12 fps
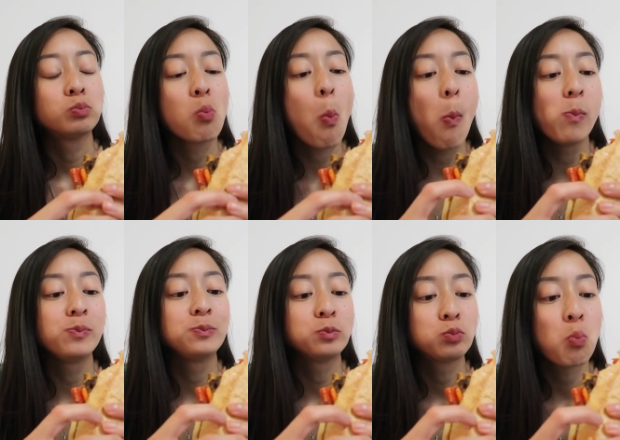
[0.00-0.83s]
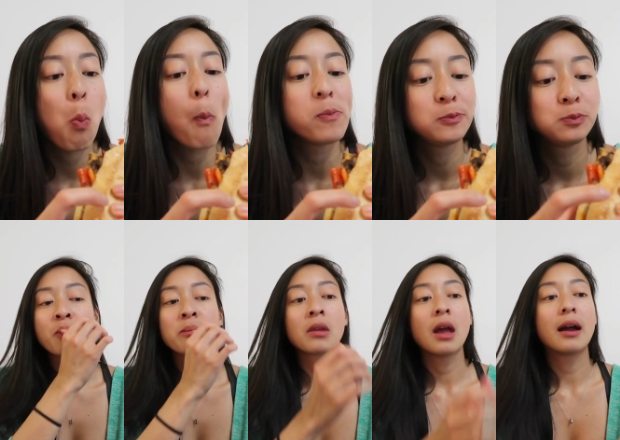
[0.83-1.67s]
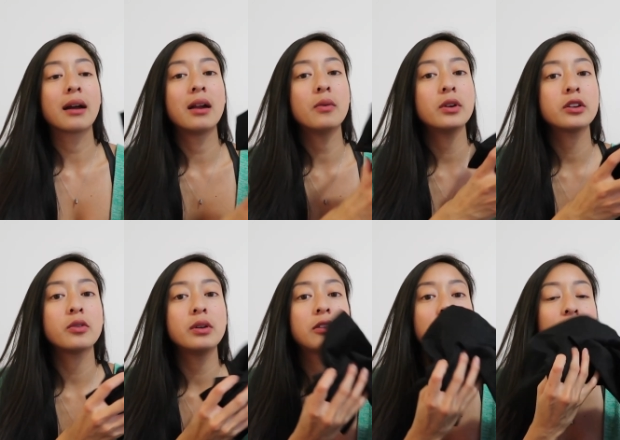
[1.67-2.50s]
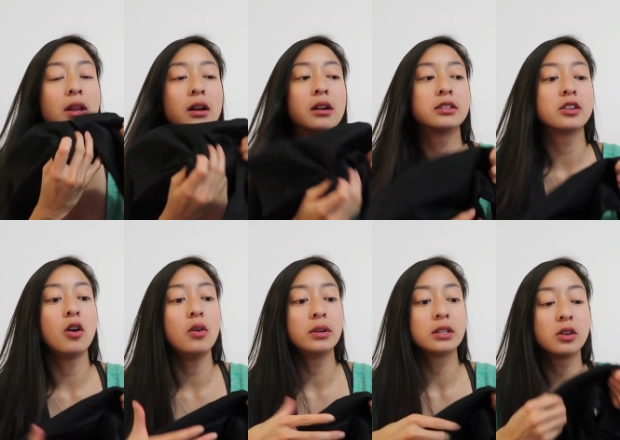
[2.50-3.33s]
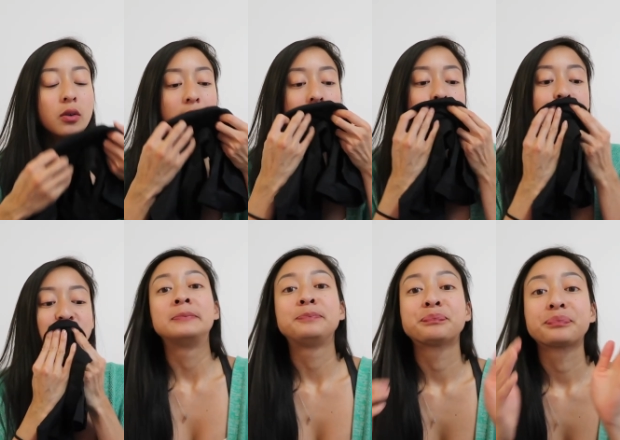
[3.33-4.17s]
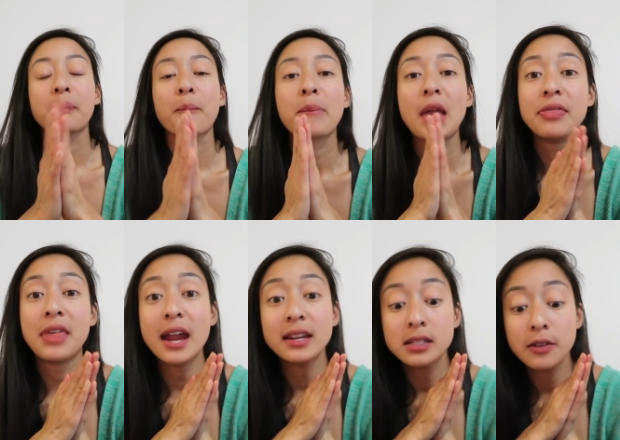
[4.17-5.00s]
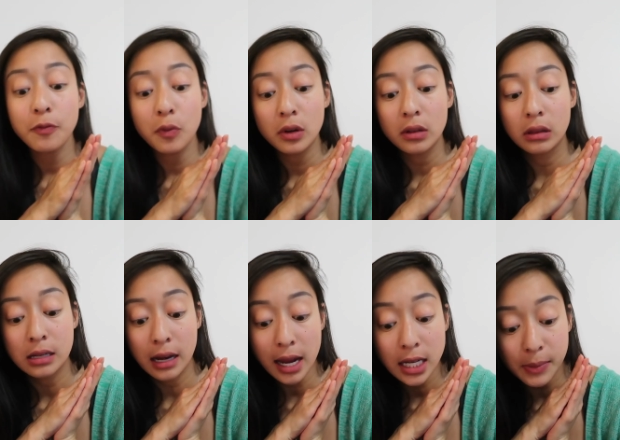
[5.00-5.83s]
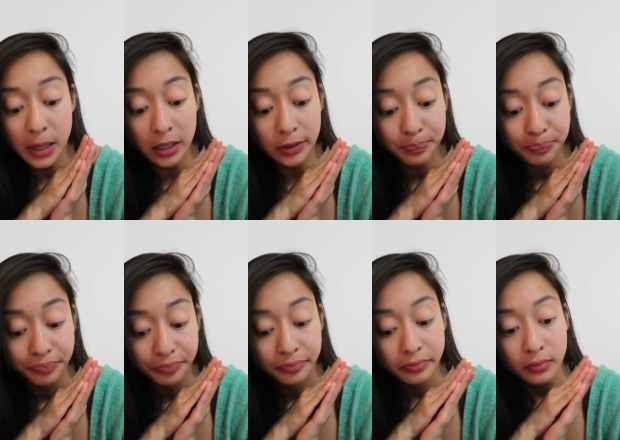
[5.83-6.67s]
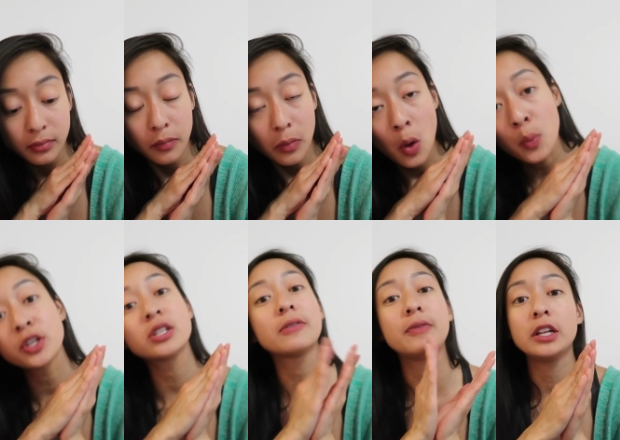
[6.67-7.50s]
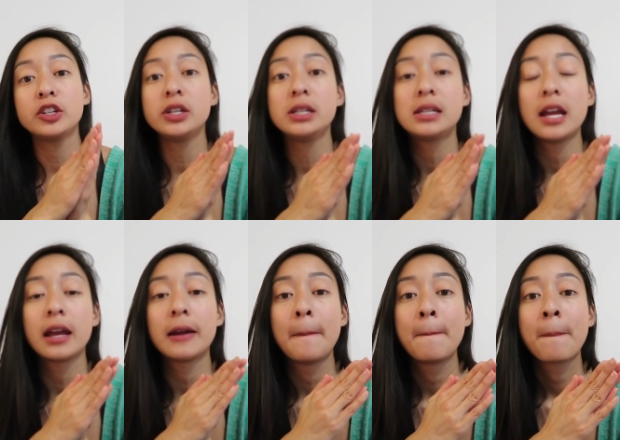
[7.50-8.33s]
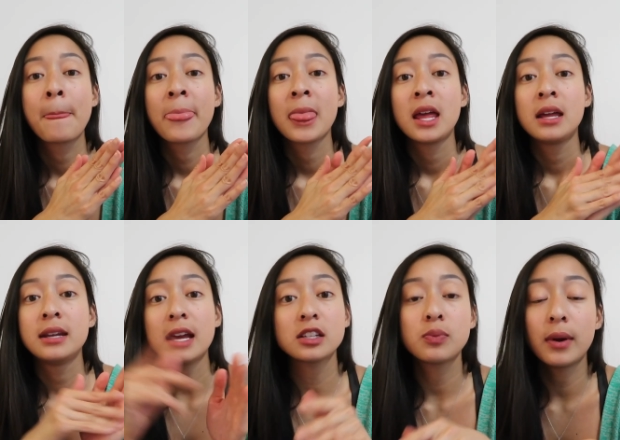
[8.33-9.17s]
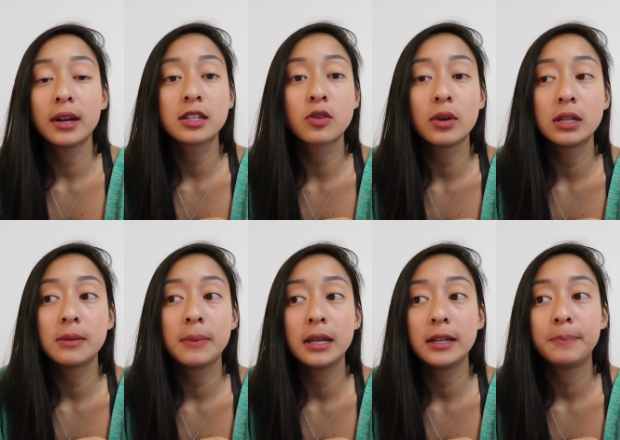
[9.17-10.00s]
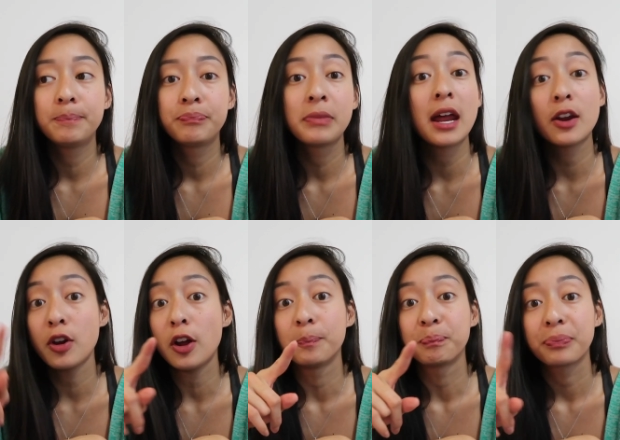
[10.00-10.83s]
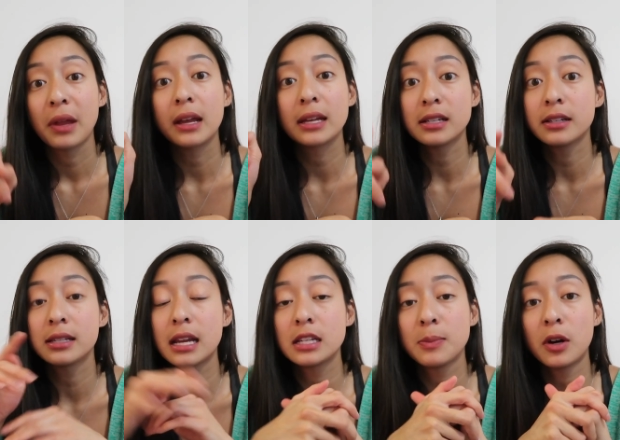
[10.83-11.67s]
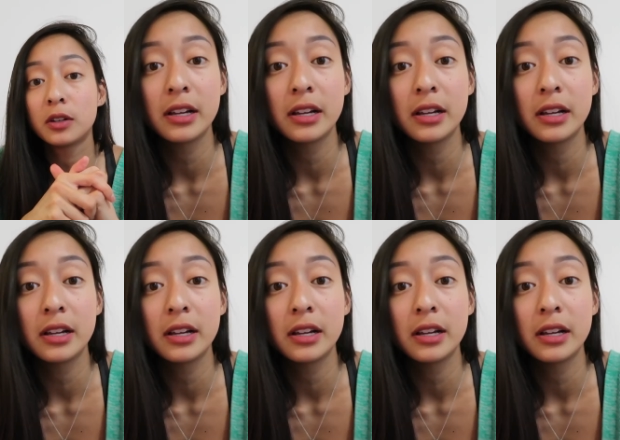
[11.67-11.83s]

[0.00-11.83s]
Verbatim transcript: Mmm. I kind of want to go eat the filling on its own. It's so good. That is it for today's meal, which is the Philly cheesesteak. Next one is going to be, I don't know. I guess I'll decide tomorrow.